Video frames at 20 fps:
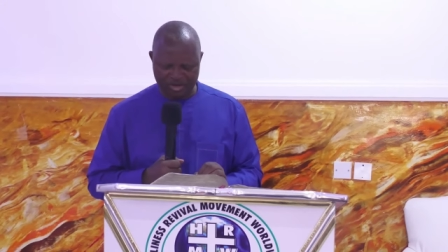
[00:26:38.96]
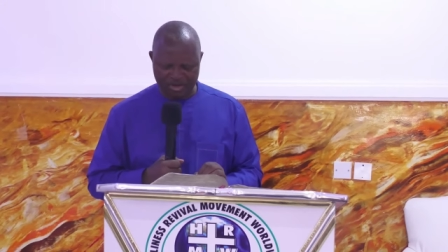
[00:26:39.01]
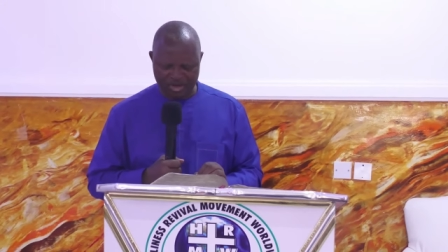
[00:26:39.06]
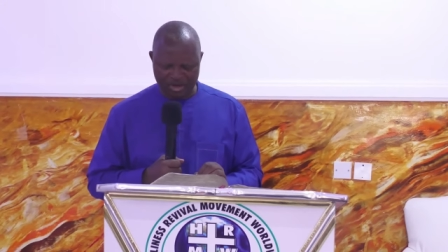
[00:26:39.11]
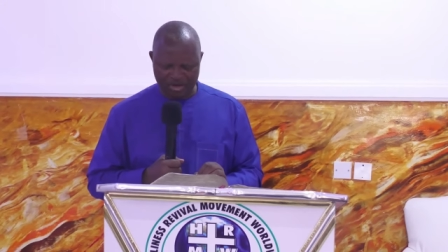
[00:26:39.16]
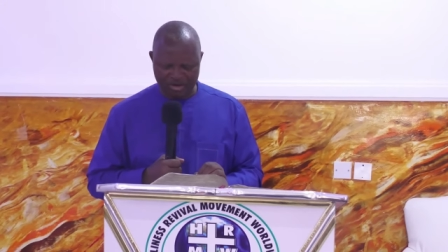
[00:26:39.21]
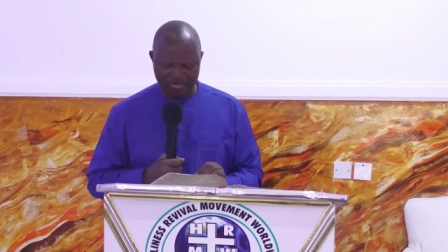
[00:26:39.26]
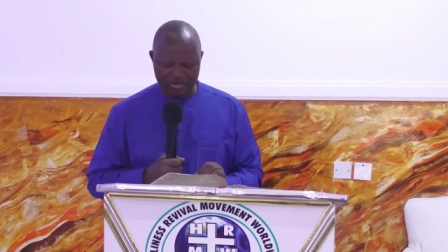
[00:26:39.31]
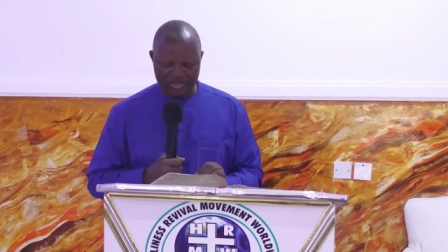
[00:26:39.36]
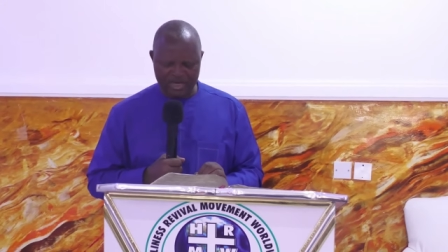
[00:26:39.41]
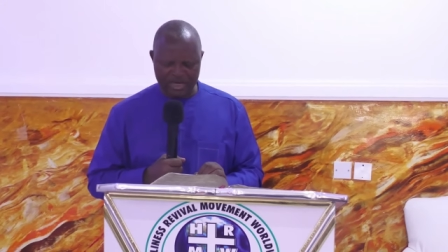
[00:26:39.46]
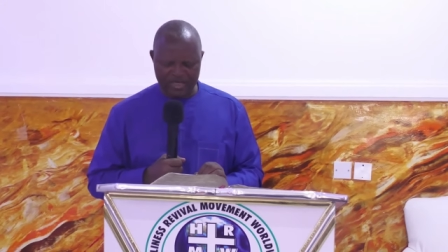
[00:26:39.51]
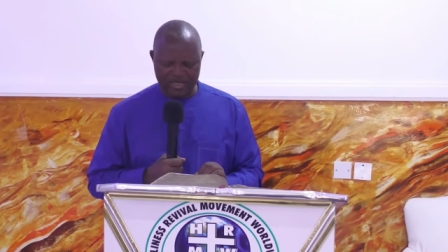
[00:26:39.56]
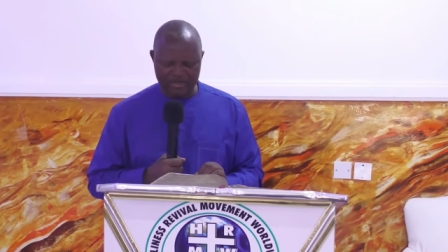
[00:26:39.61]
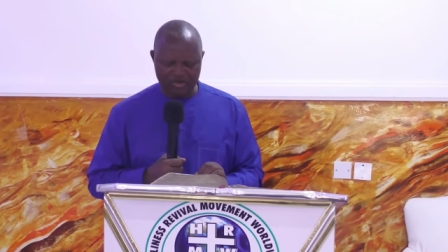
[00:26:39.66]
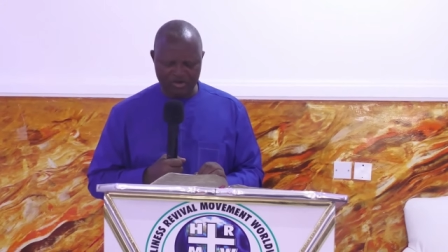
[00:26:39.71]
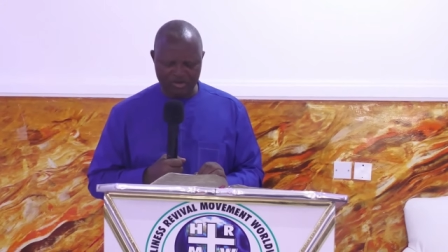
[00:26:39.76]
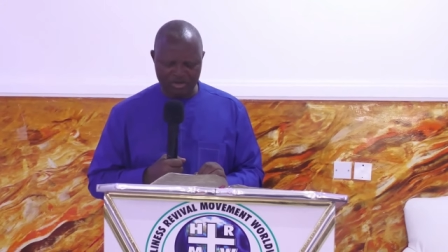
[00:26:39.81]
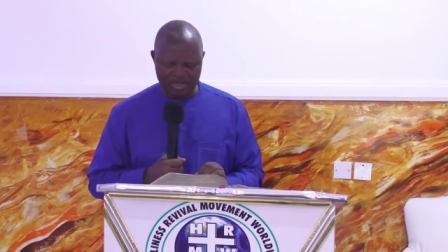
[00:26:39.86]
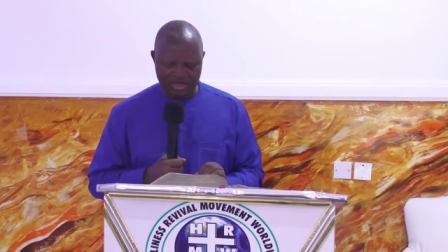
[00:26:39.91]
or thy
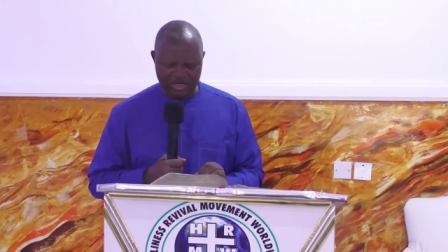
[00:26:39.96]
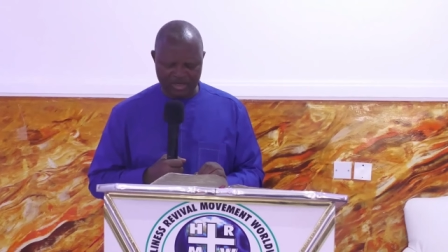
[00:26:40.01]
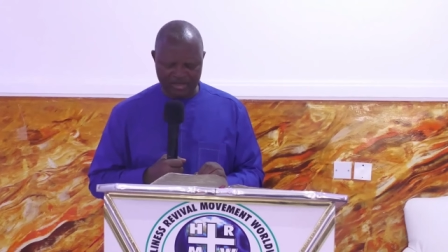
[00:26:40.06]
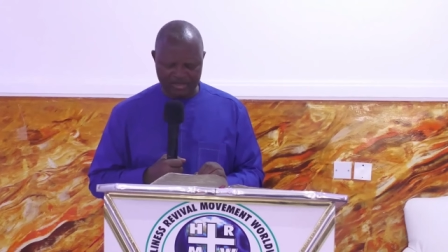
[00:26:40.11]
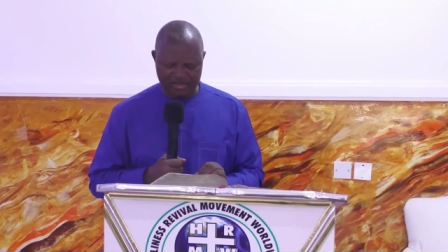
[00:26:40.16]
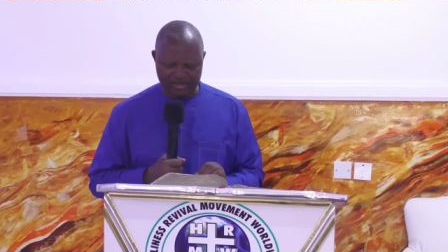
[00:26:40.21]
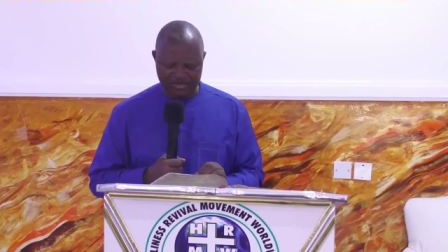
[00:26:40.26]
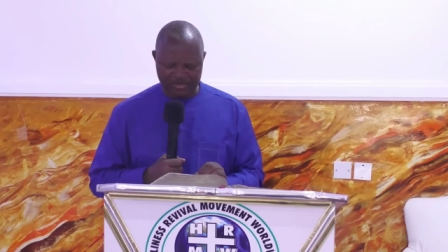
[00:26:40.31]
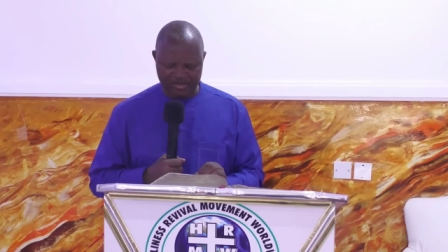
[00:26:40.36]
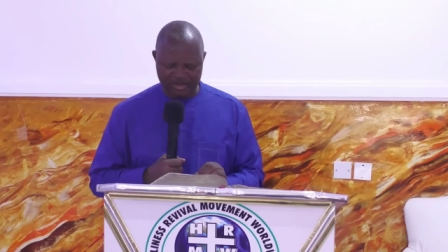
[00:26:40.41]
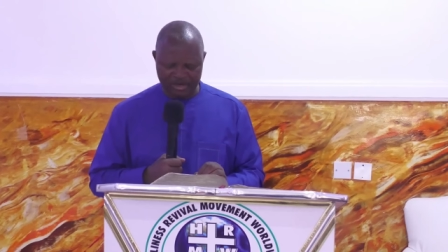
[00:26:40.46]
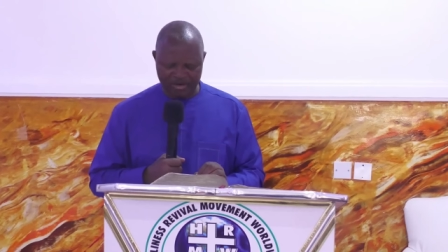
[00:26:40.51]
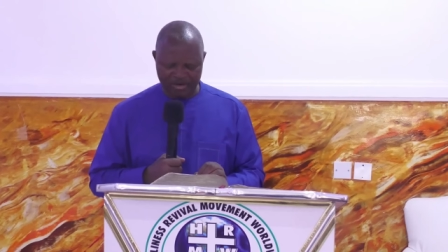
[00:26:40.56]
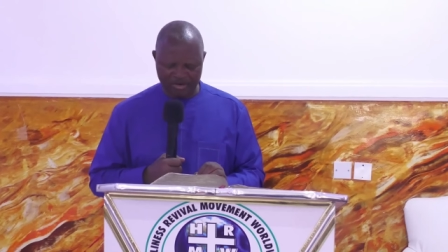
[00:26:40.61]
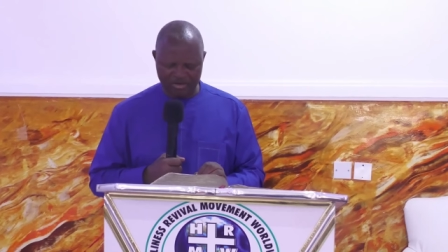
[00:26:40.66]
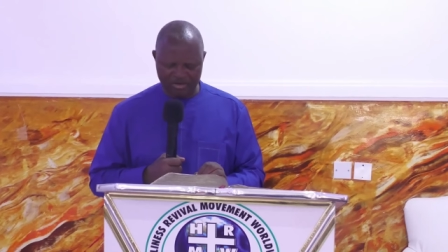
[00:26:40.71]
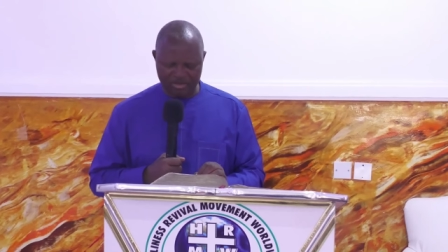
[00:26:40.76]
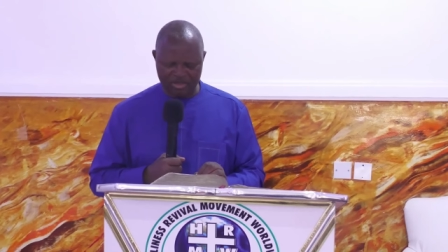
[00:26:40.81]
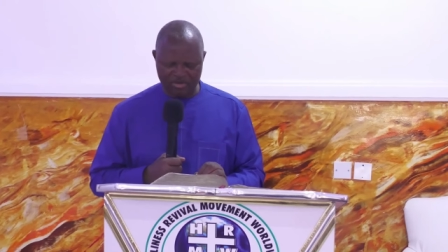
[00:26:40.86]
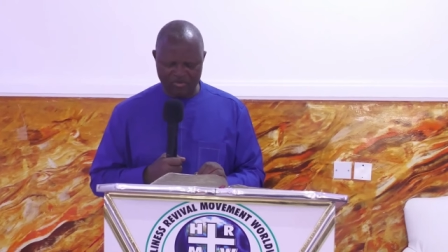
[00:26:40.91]
daughter, or
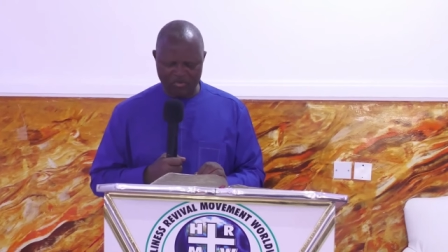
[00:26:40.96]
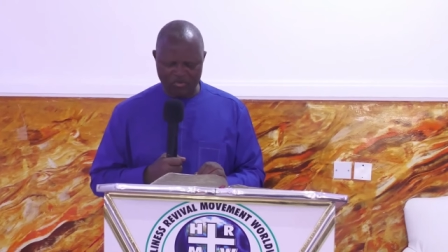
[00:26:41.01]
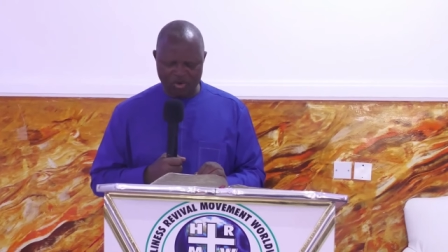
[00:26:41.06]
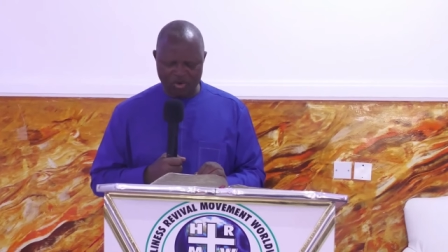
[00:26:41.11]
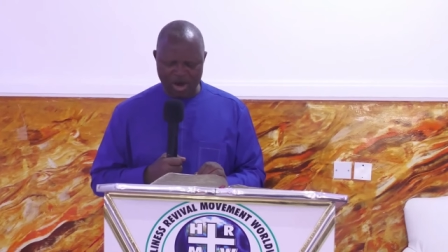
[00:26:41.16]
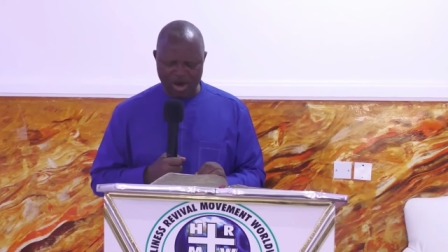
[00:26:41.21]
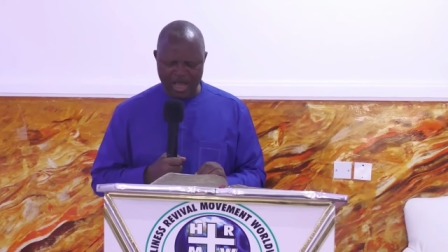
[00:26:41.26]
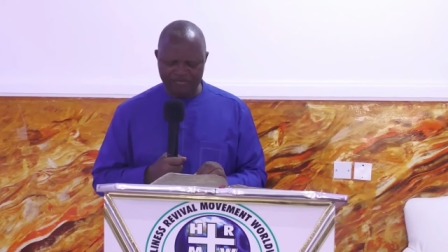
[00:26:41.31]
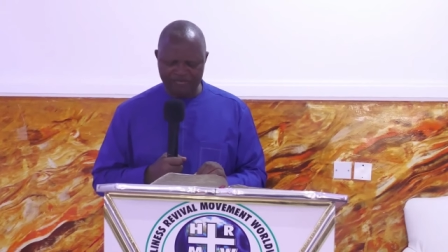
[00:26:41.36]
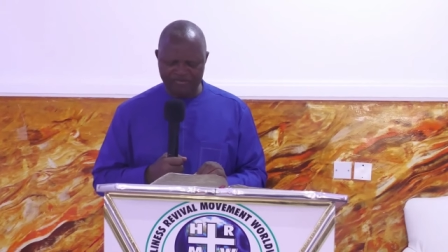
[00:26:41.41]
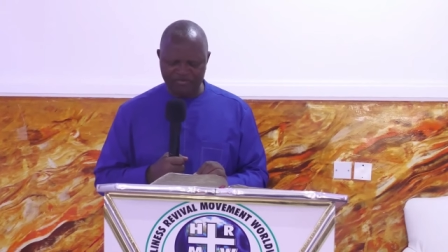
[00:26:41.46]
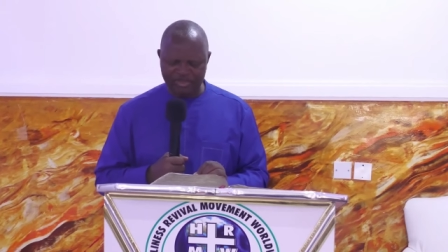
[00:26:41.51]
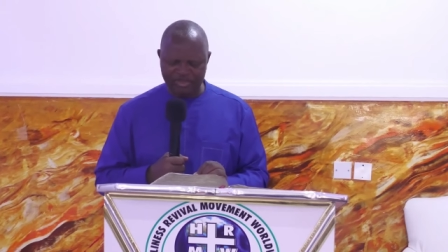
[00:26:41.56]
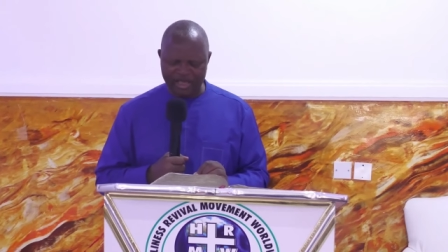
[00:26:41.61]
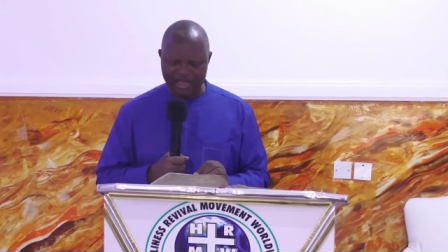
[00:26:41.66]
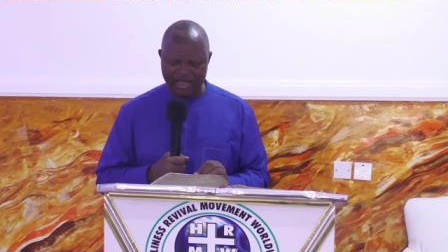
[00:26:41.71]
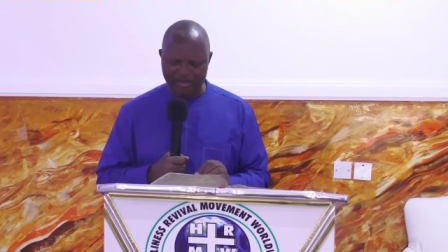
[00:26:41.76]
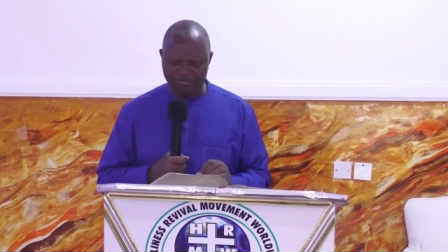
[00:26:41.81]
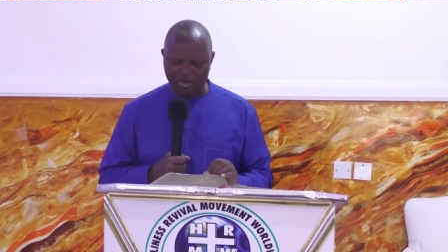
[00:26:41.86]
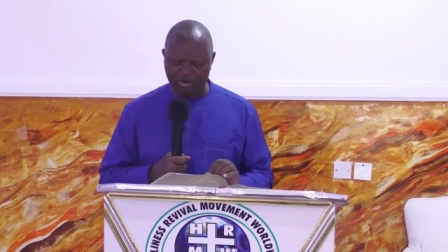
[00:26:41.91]
the wife of thy
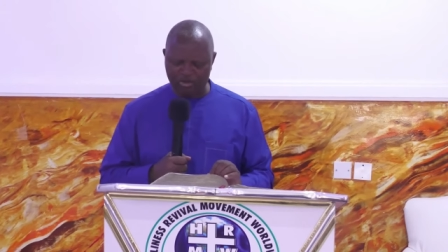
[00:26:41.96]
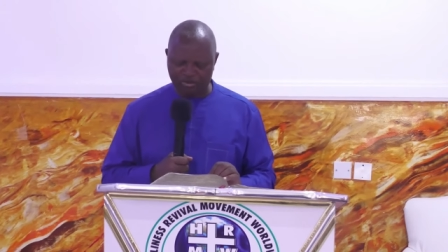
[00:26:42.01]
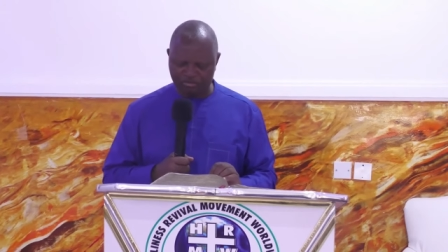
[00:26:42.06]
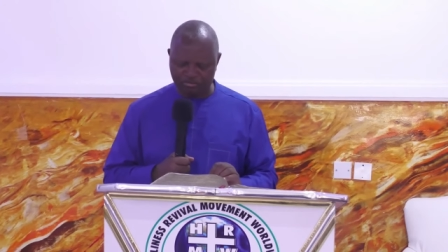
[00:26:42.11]
bosom,